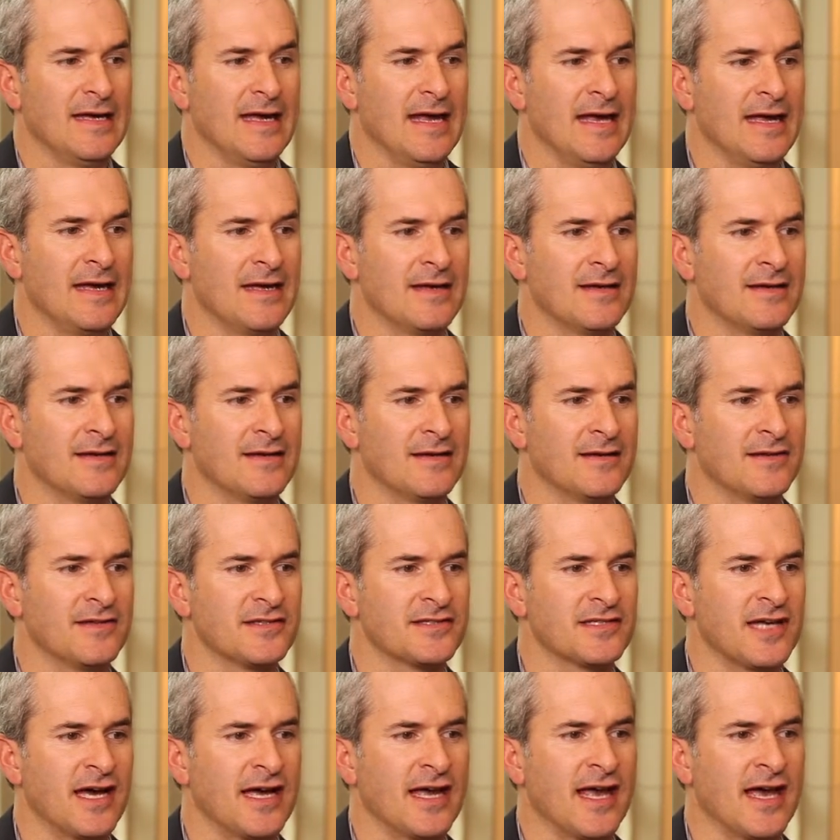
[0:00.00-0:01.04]
And
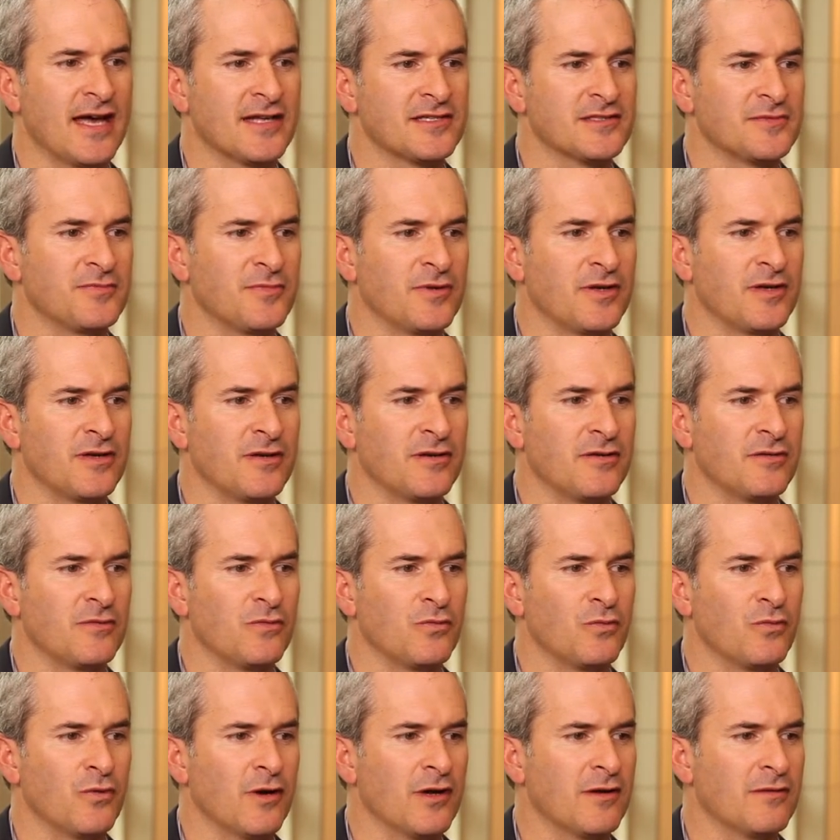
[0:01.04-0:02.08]
this guy asked me,
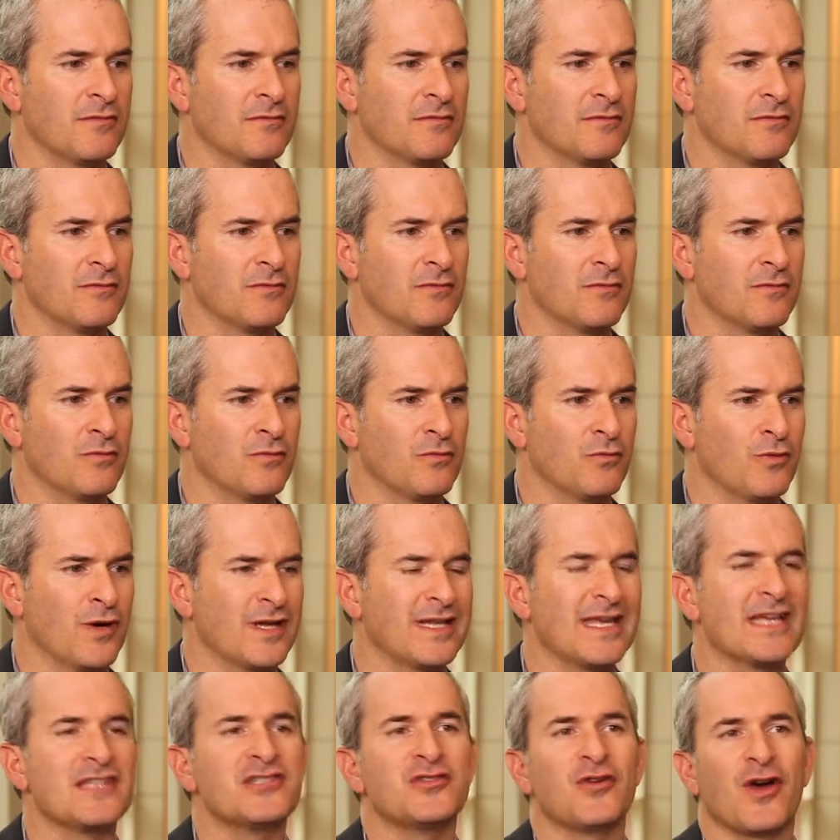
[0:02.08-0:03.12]
what
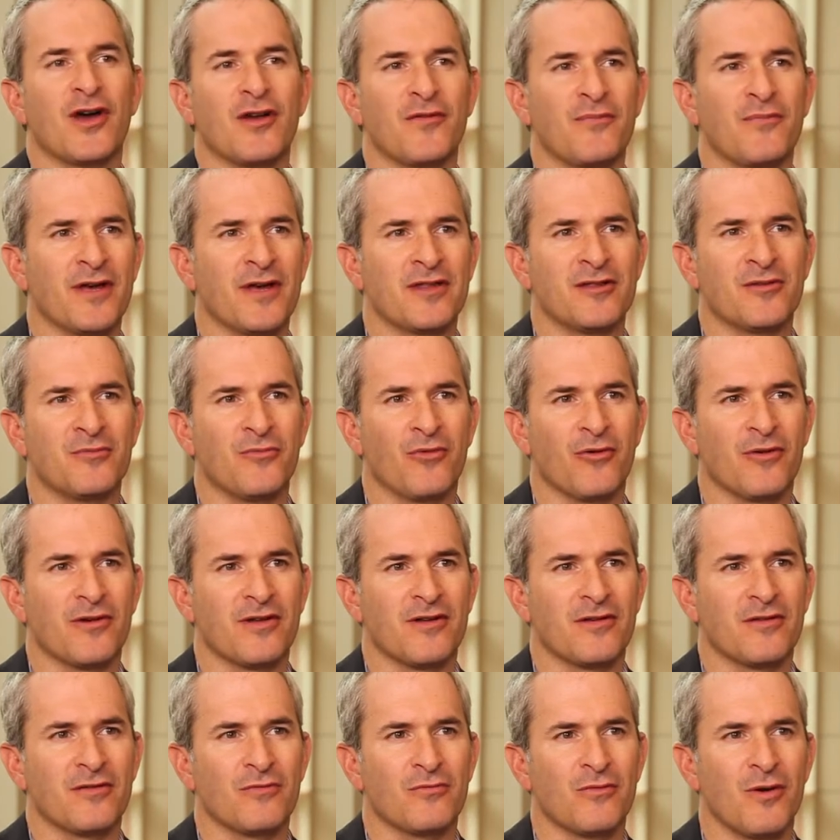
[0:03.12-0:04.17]
gets you out in the morning?
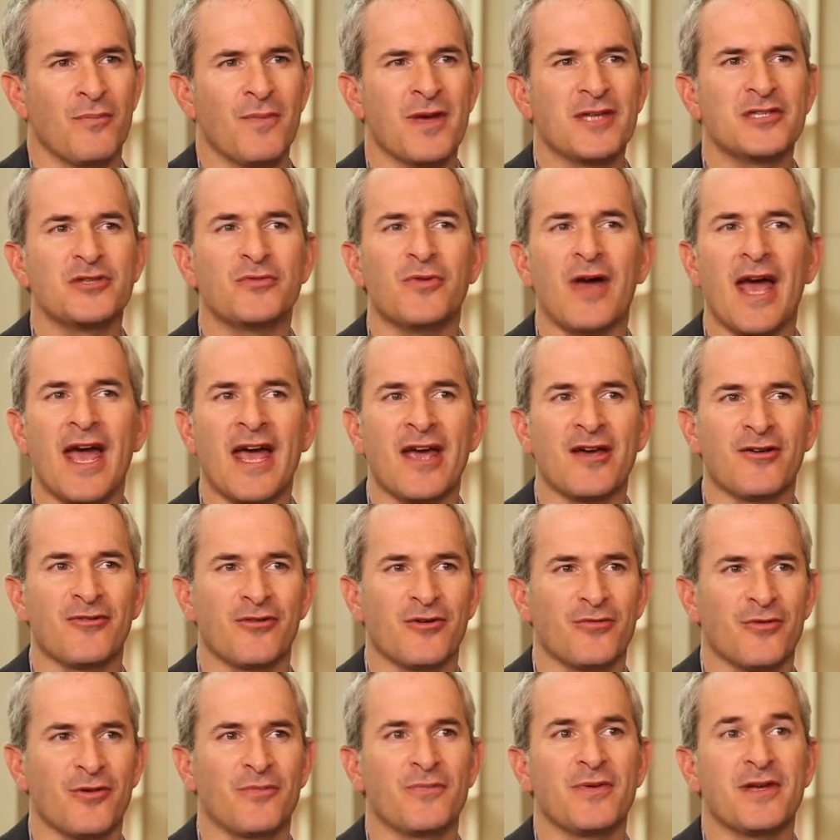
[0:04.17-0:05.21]
What makes you angry?
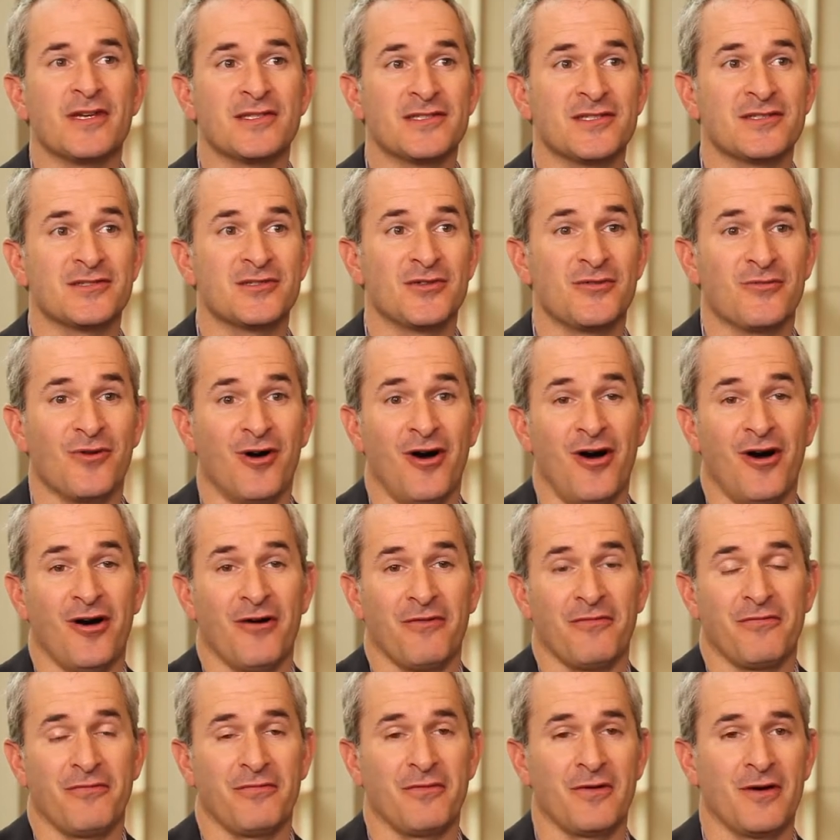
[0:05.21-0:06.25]
What pisses you
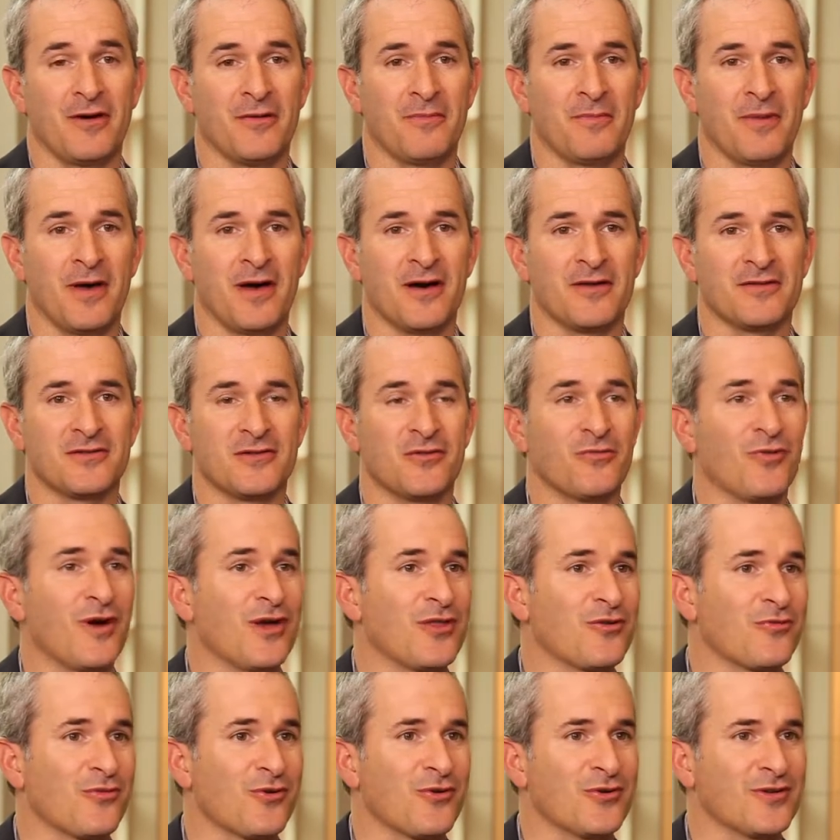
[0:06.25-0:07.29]
off about the way
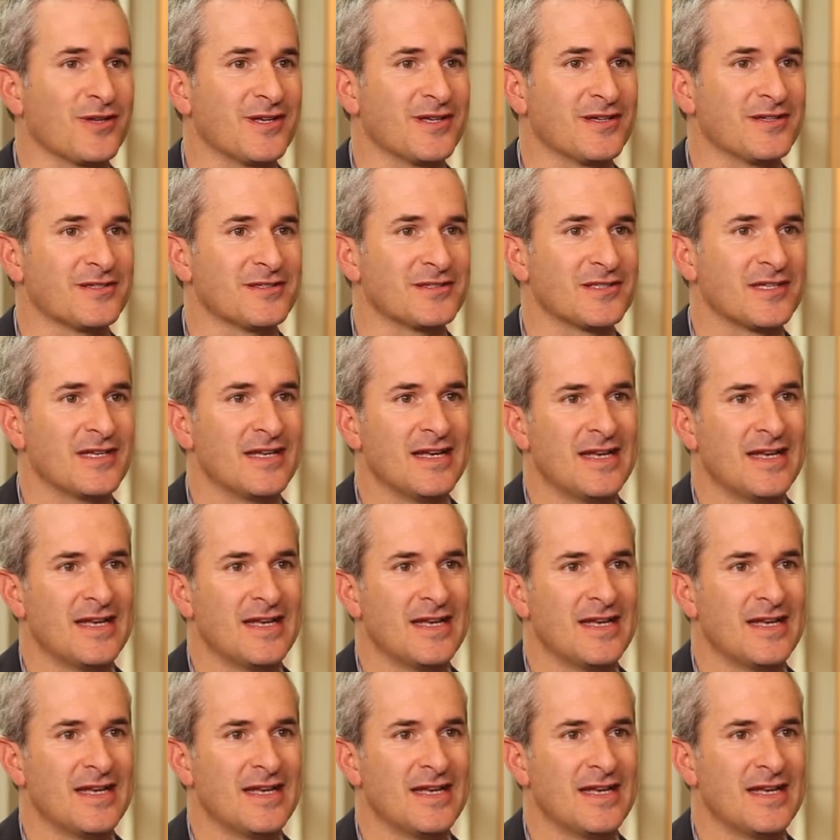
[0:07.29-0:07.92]
the world is?